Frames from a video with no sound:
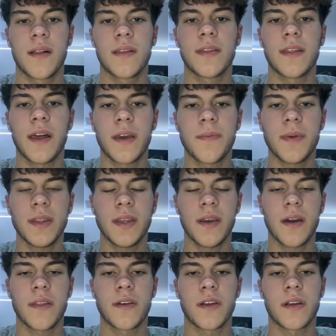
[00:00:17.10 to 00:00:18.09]
Like many
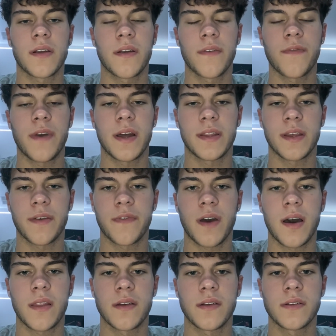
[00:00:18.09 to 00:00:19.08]
other founding
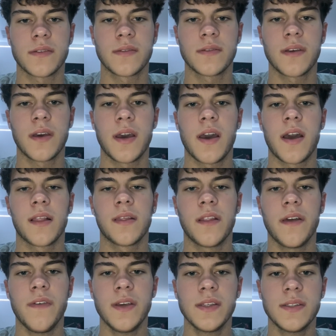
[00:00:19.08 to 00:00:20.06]
fathers,
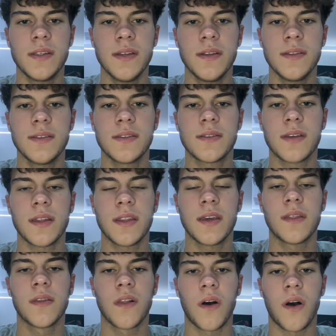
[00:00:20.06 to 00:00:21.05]
Livingston
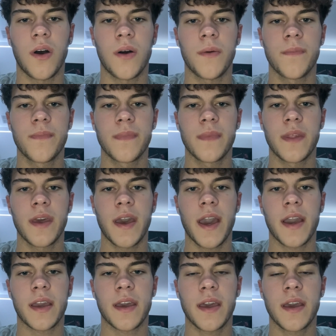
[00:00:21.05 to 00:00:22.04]
studied law
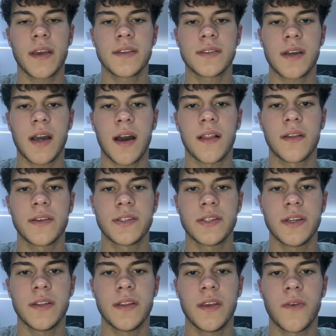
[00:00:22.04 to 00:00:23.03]
at King's College
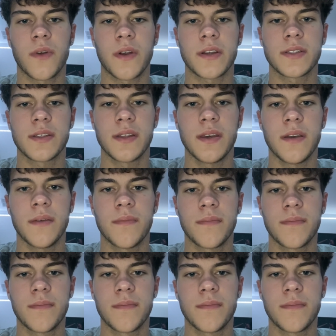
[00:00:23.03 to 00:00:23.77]
in New York City.